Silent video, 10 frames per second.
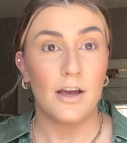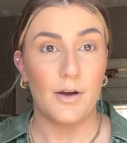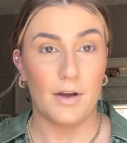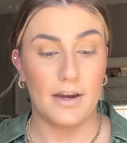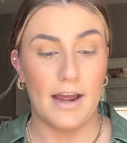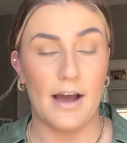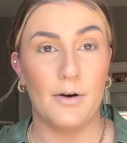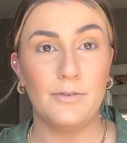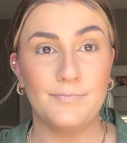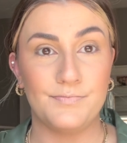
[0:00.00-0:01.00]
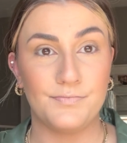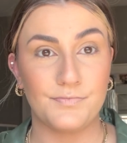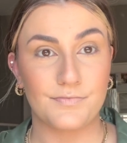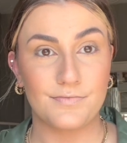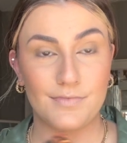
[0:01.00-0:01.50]
Okay, now
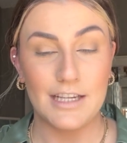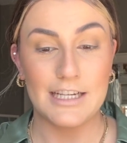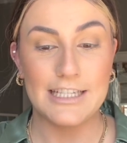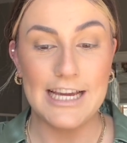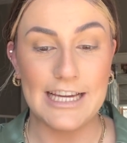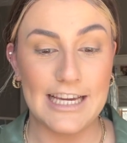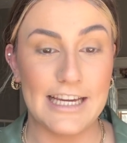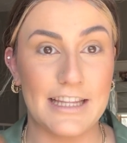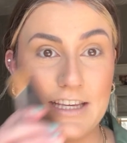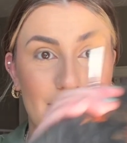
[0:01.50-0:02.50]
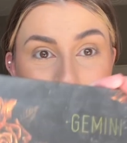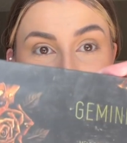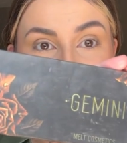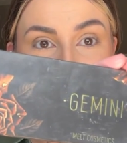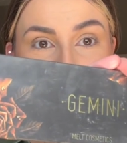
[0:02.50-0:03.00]
taking the
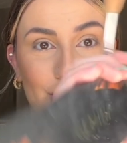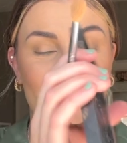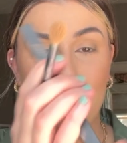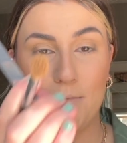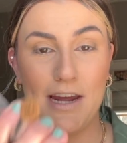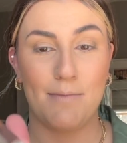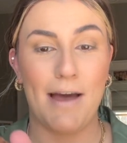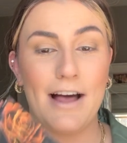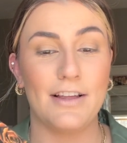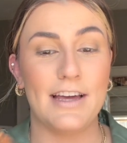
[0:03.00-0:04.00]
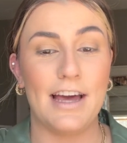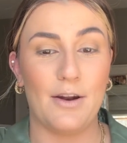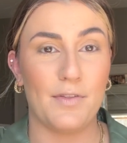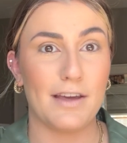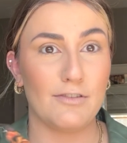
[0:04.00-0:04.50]
Melt Gemini palette. I
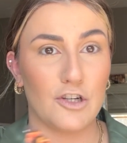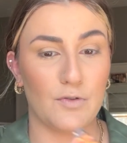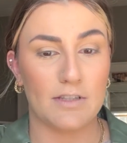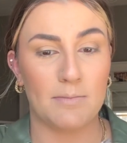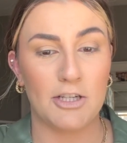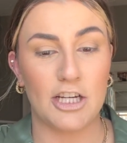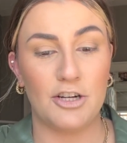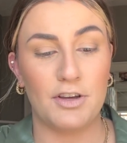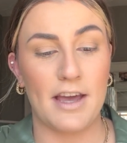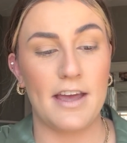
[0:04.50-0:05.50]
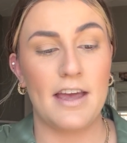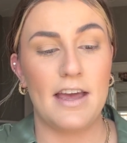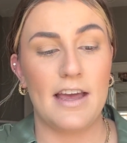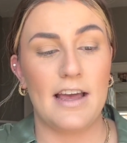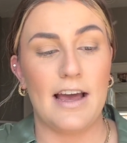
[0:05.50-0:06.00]
don't think I've shown this on my channel yet.
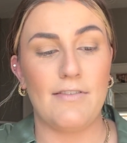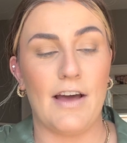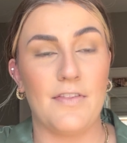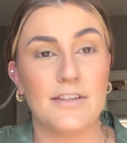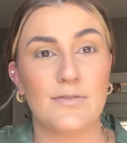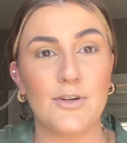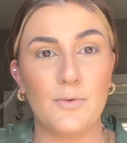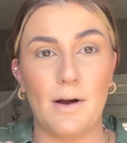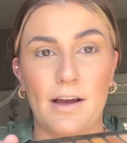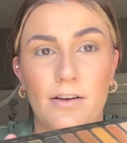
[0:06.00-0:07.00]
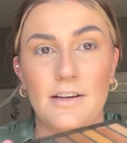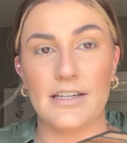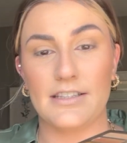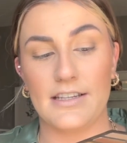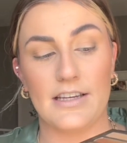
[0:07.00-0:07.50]
I've had this for a while.
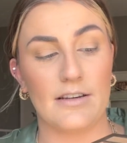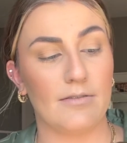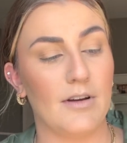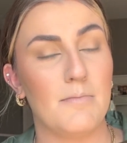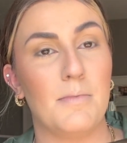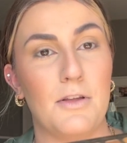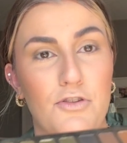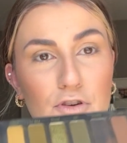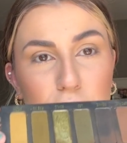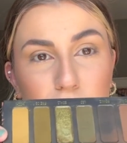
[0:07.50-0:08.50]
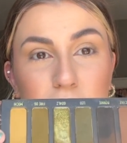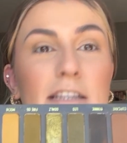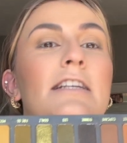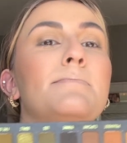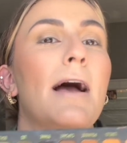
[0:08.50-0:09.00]
It's like a bunch of,
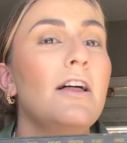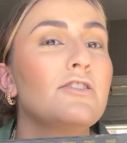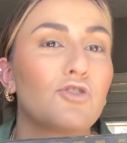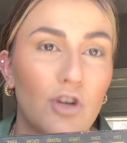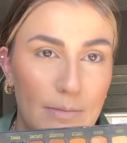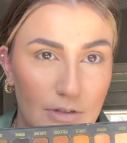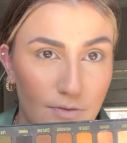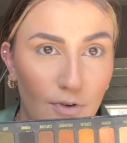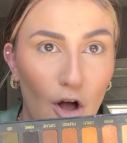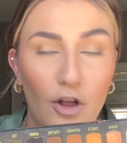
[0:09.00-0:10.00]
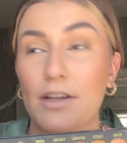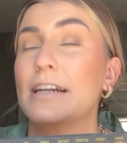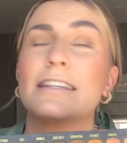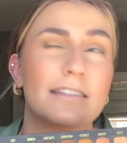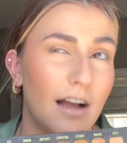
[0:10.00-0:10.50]
this palette screams fall and
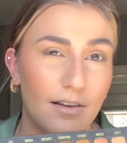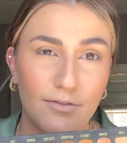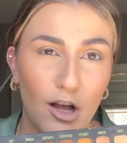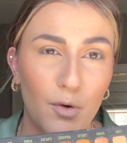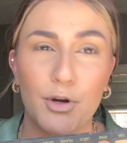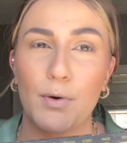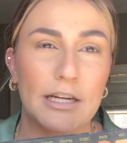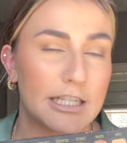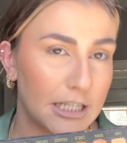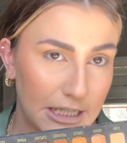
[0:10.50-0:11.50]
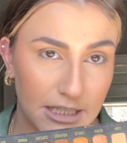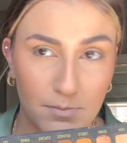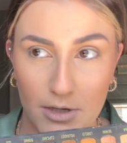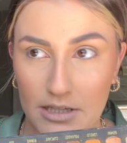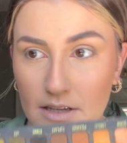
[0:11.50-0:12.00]
it's not fall. We're going into like
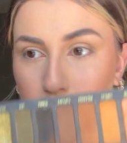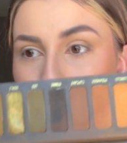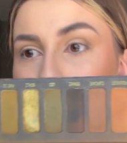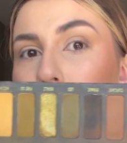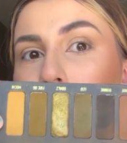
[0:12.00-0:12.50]
spring, summer,